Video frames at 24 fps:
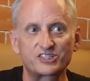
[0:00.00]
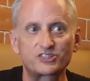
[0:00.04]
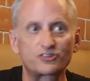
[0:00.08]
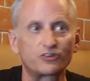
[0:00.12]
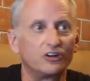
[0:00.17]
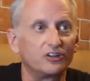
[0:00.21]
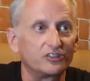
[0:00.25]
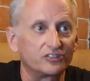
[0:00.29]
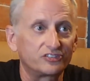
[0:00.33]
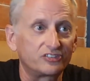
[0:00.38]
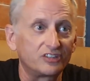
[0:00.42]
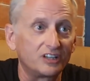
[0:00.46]

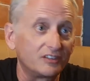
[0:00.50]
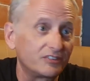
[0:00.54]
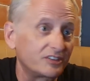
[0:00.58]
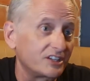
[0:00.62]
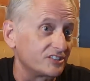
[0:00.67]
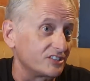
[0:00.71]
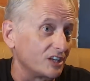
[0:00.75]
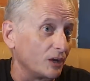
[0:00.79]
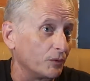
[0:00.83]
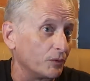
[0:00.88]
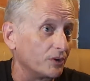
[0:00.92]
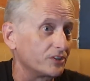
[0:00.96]
cholesterol yeah. stuff,
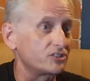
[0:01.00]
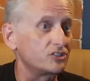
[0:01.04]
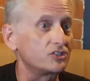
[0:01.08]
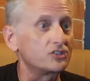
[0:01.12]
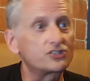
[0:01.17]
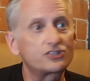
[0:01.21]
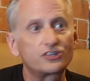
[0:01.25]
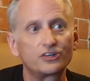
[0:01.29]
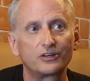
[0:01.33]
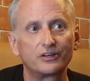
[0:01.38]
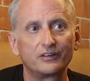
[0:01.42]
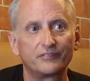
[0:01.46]
because I wasn't
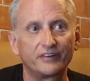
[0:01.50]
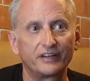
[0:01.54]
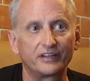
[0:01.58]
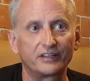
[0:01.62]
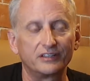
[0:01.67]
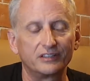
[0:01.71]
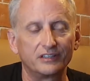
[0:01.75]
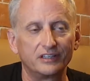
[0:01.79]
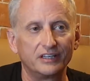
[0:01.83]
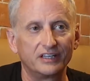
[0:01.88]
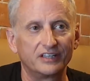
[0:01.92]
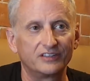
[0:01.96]
sure if I
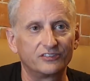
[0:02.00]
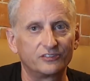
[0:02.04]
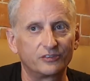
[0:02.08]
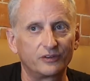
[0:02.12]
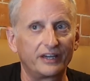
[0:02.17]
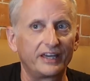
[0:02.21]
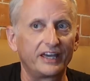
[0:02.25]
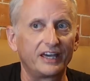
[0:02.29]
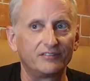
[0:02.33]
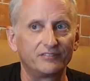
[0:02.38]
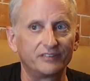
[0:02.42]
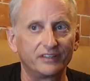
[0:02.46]
could get it. So
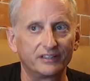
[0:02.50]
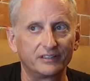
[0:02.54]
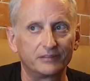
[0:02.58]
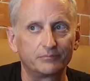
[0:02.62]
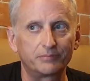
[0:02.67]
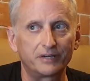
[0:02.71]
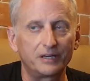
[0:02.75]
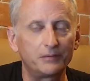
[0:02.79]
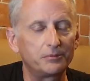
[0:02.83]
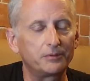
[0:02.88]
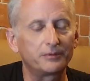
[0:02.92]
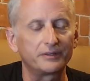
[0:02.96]
I have like
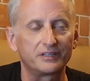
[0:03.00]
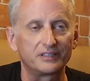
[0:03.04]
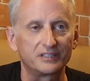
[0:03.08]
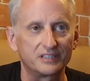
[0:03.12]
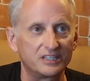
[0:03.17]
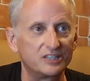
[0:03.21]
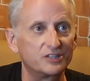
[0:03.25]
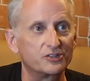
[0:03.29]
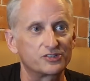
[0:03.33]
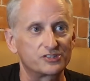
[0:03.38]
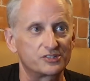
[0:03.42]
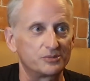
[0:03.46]
probably a
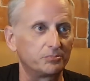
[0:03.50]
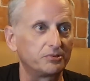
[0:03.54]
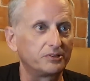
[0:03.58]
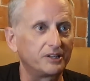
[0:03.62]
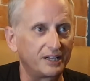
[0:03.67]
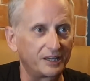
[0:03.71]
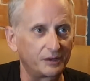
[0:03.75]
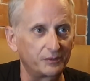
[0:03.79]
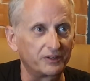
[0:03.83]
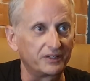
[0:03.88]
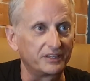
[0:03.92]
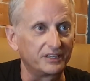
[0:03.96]
year's
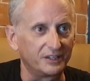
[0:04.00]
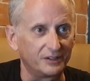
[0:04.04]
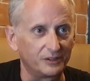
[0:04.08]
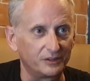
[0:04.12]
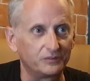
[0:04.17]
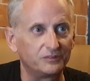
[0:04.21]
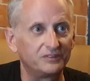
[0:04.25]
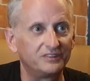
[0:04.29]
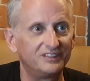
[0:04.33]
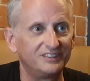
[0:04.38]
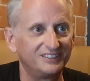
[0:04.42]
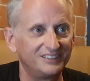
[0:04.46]
supply right
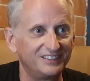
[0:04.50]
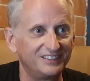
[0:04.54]
now. Well, the